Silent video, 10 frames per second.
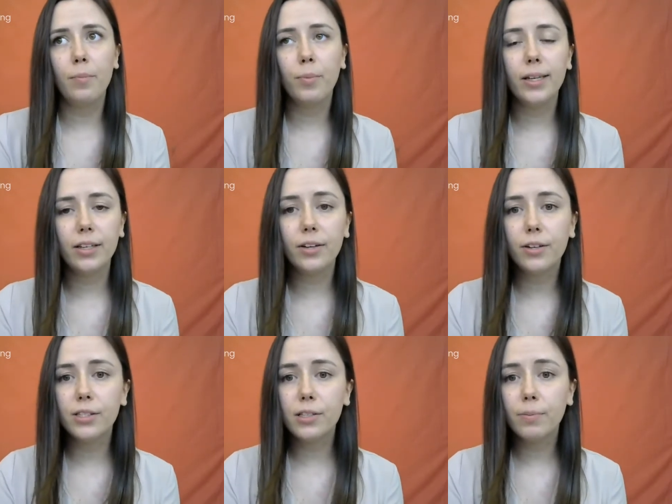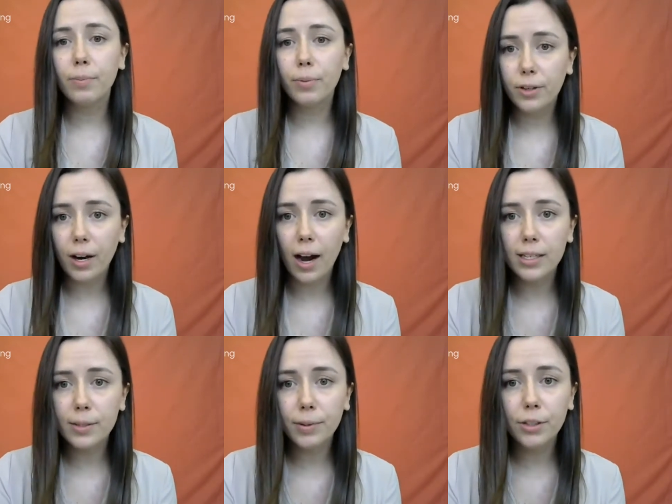We use Blue
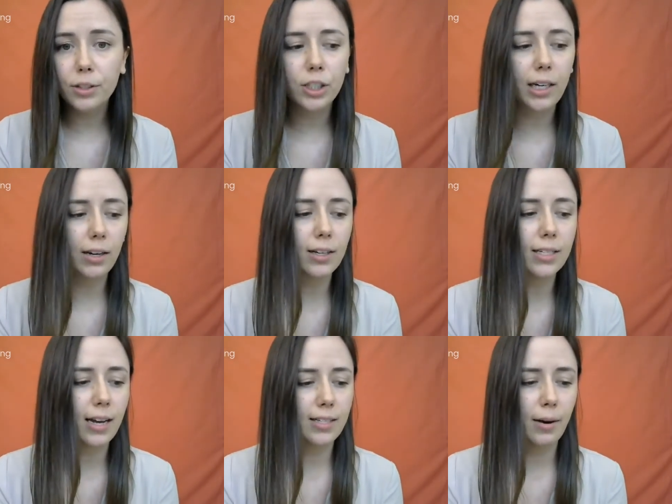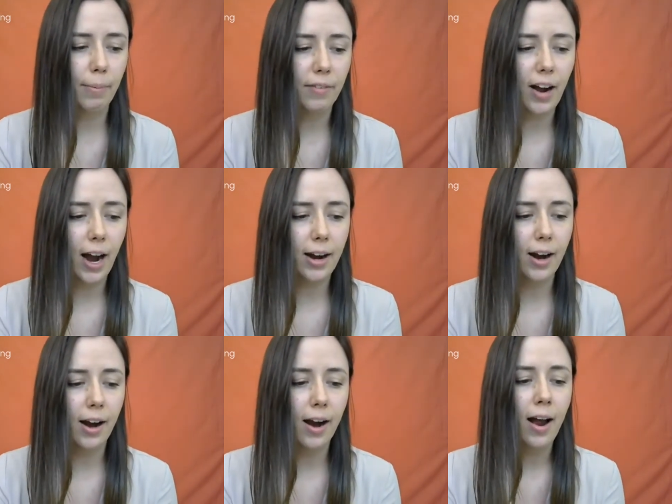Cross Blue Shield as our
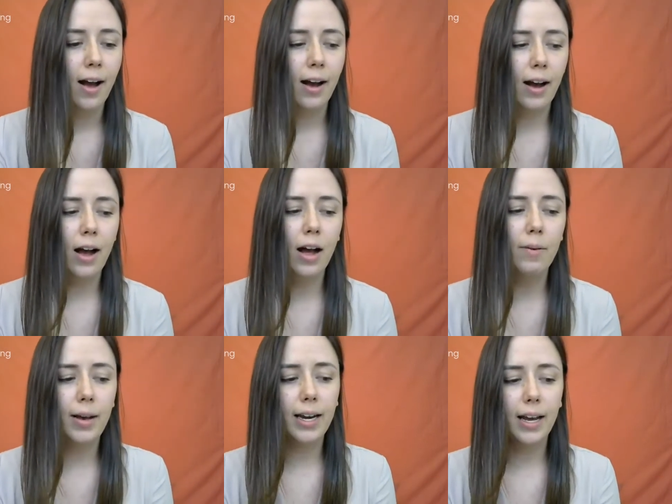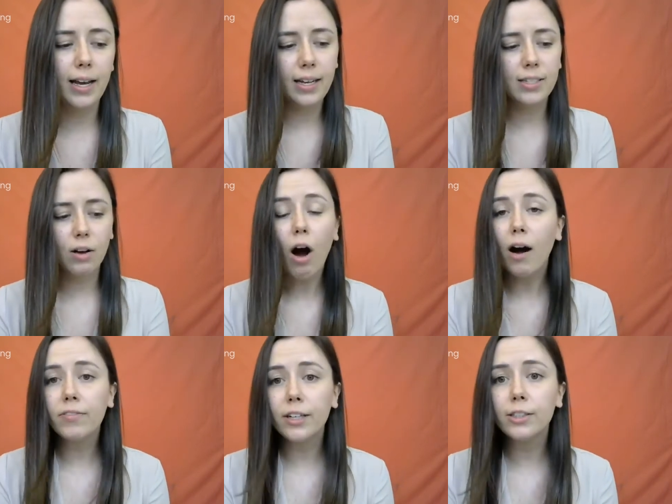provider, and it is
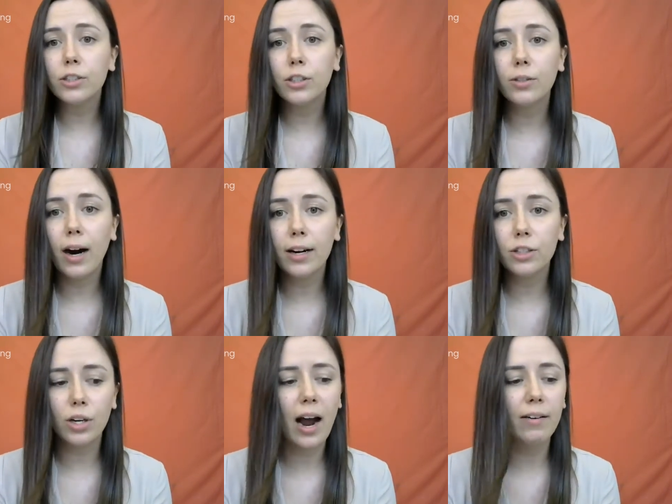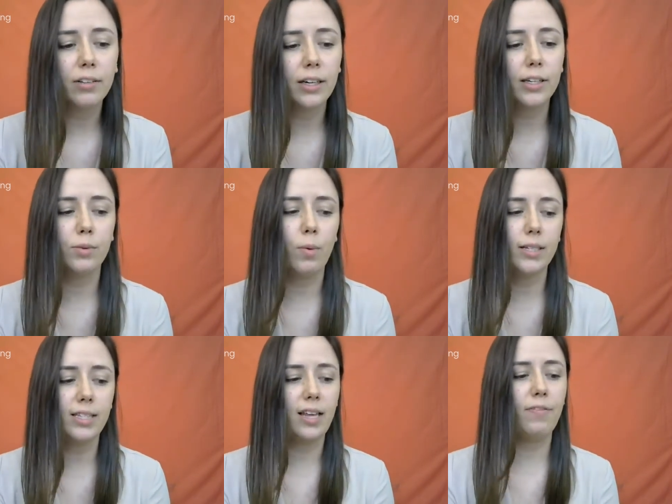offered to our travelers
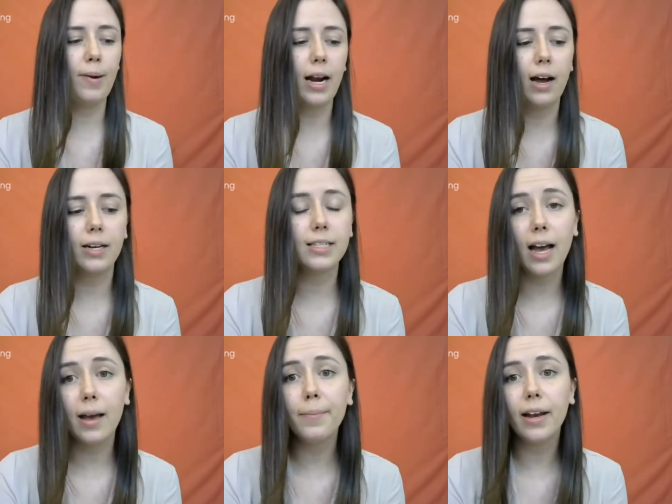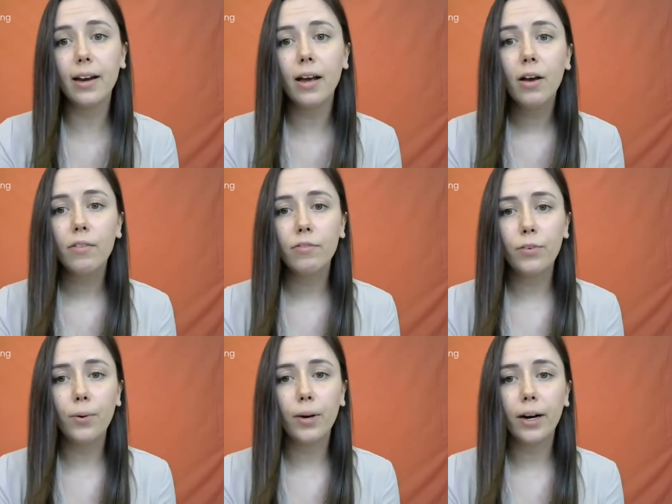once they've been on assignment
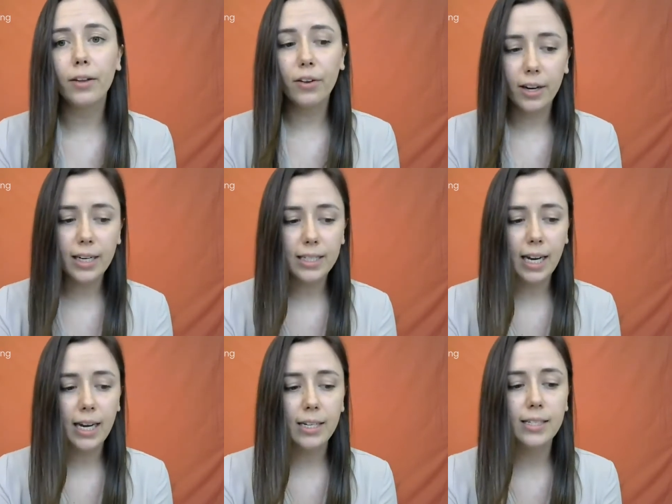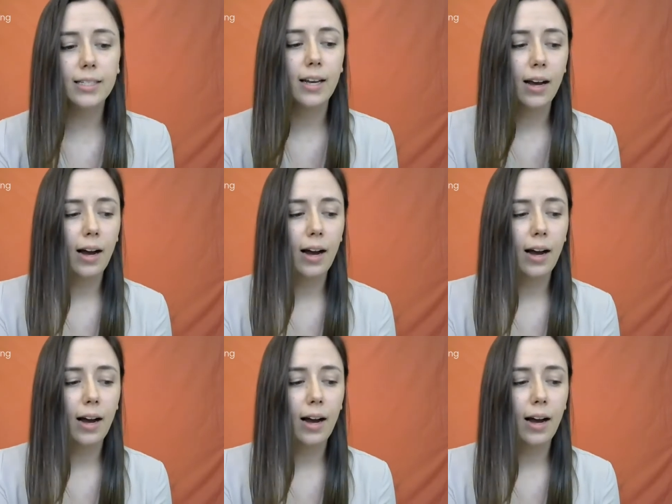for 30 days.